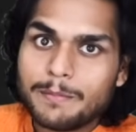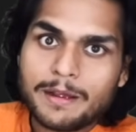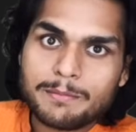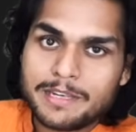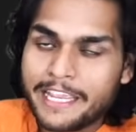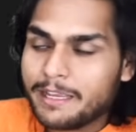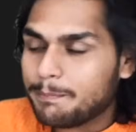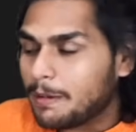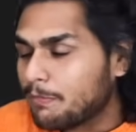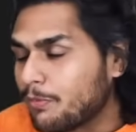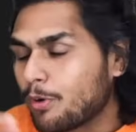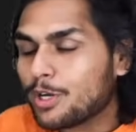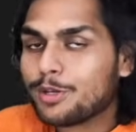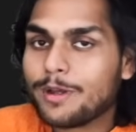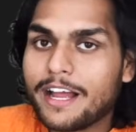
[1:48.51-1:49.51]
like
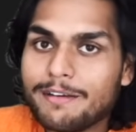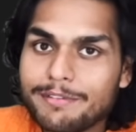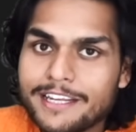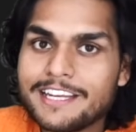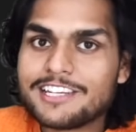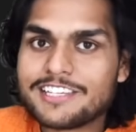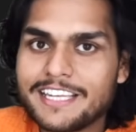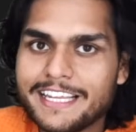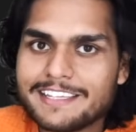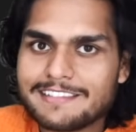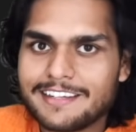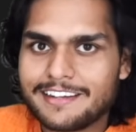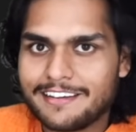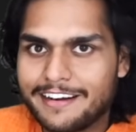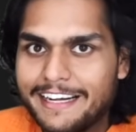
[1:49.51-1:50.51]
before you have initialized
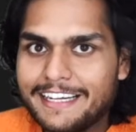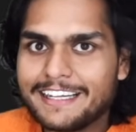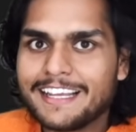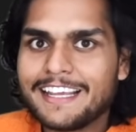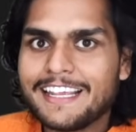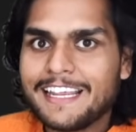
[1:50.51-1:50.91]
it, right?